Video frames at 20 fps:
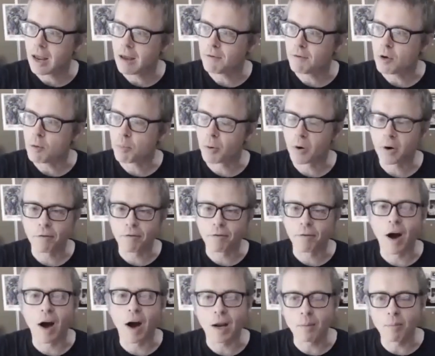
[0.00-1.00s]
you put a
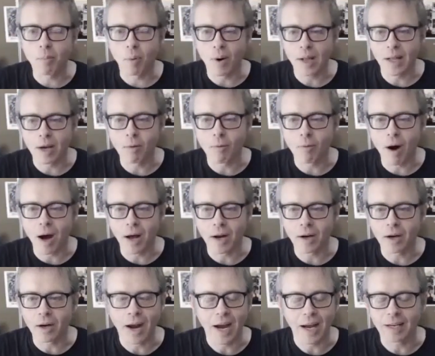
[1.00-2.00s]
frog in boiling
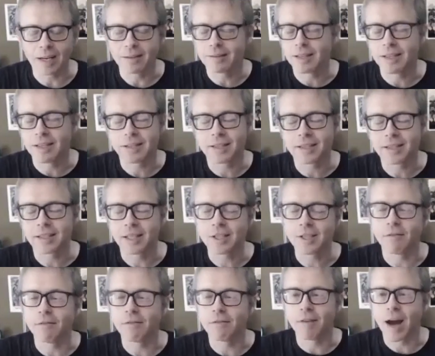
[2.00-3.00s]
water, this is such
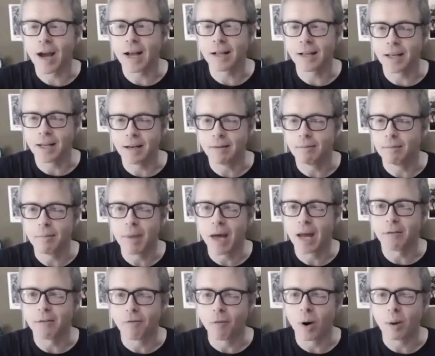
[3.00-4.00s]
a violent
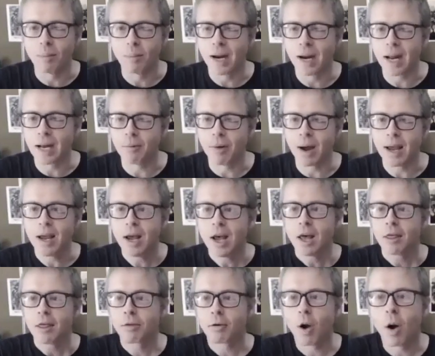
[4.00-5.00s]
metaphor, but anyway,
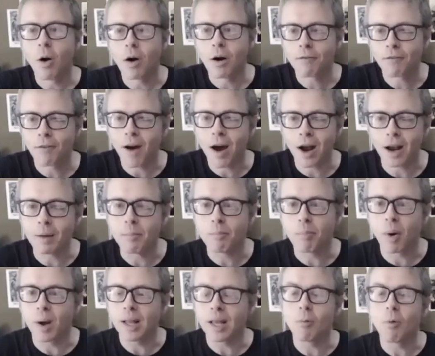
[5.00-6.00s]
throw a frog in
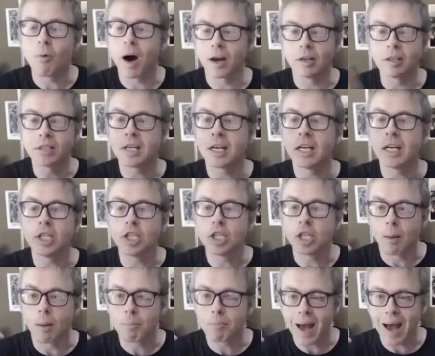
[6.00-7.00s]
boiling water, it's going to
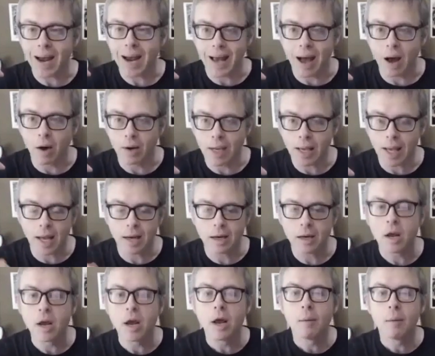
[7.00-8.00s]
jump back out again.
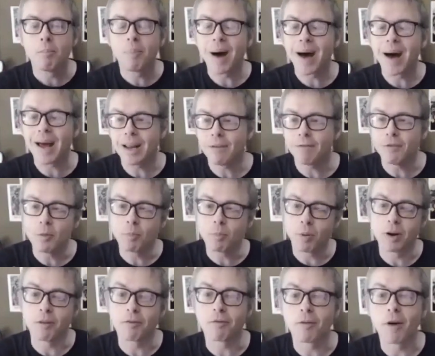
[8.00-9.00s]
But if you
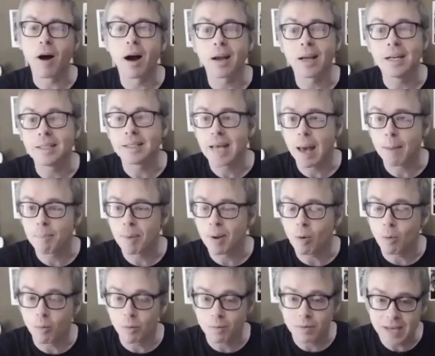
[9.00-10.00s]
put a frog in
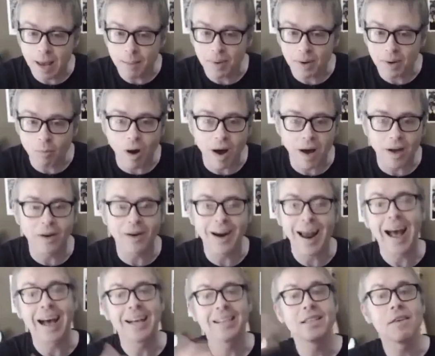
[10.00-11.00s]
tepid water,
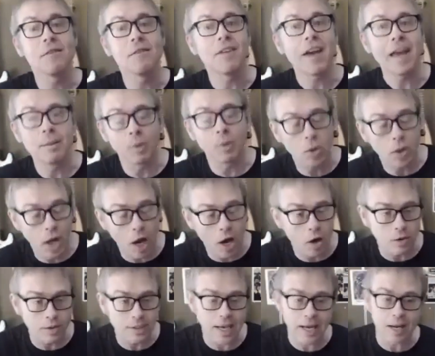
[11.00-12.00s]
as the fable
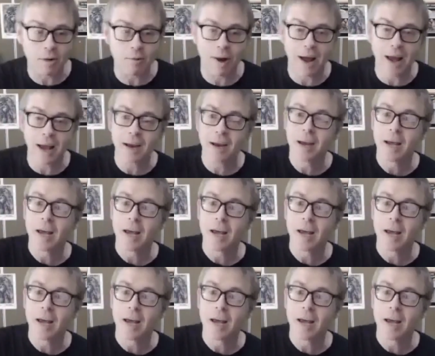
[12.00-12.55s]
goes anyway,